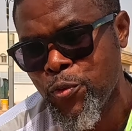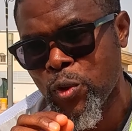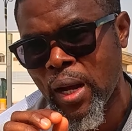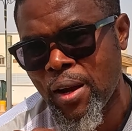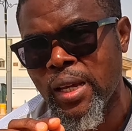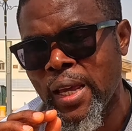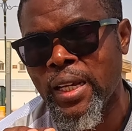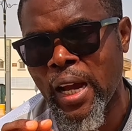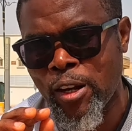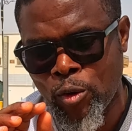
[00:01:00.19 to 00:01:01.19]
you have any
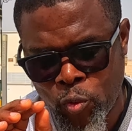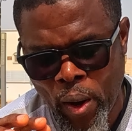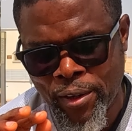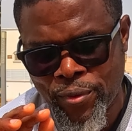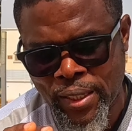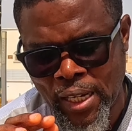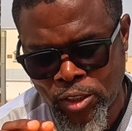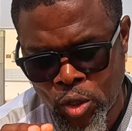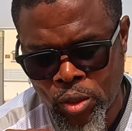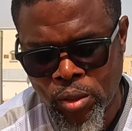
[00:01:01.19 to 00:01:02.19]
kind of wide feet at
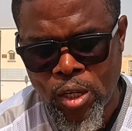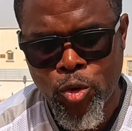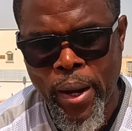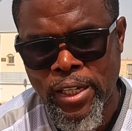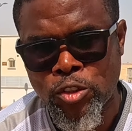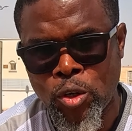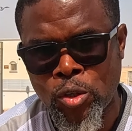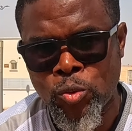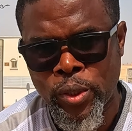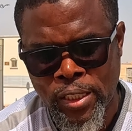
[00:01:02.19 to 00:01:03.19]
all, you might
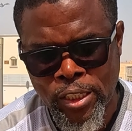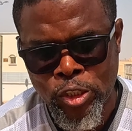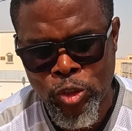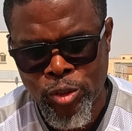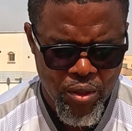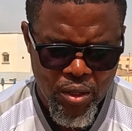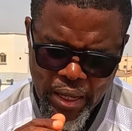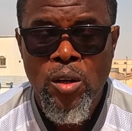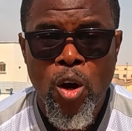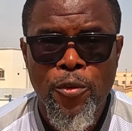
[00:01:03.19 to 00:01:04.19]
struggle with these shoes.
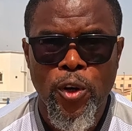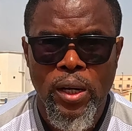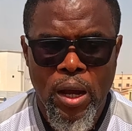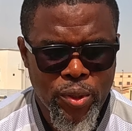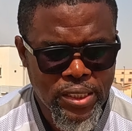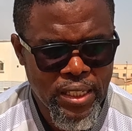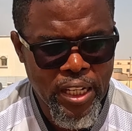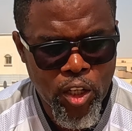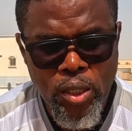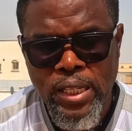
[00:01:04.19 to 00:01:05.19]
Overall, I will say the
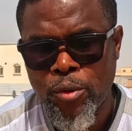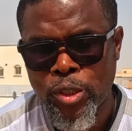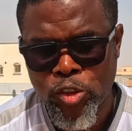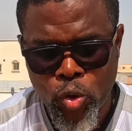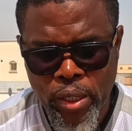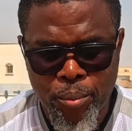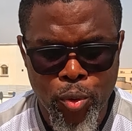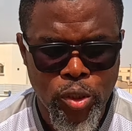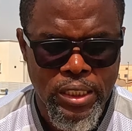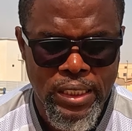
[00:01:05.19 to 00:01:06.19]
lockdown is okay
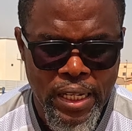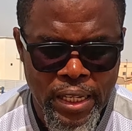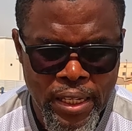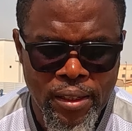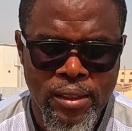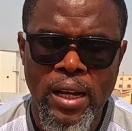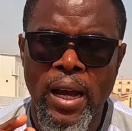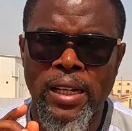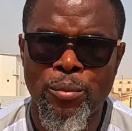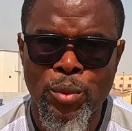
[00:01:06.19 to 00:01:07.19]
both in the heel
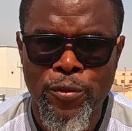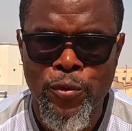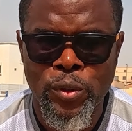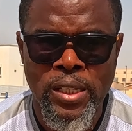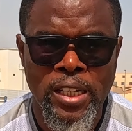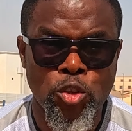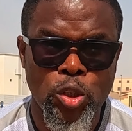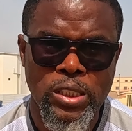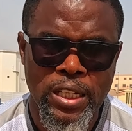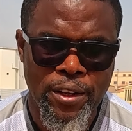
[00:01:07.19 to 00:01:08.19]
and the midfoot. There's no
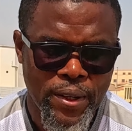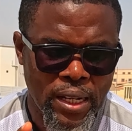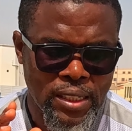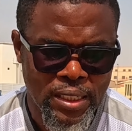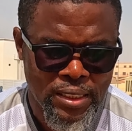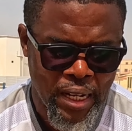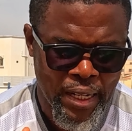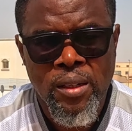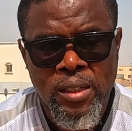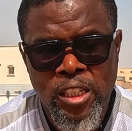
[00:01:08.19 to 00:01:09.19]
significant heel
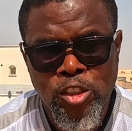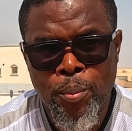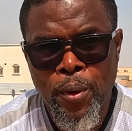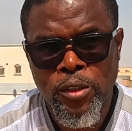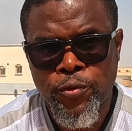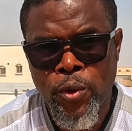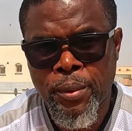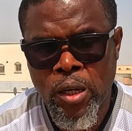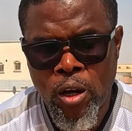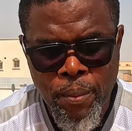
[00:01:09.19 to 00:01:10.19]
slide. The support from
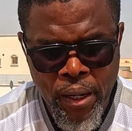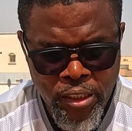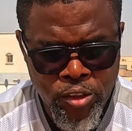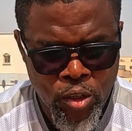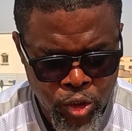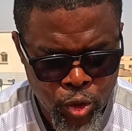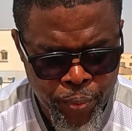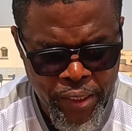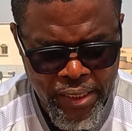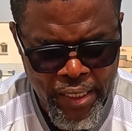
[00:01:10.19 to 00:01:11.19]
the upper is also
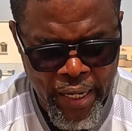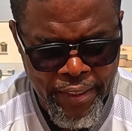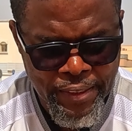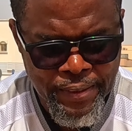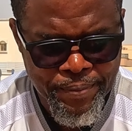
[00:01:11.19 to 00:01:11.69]
pretty nice.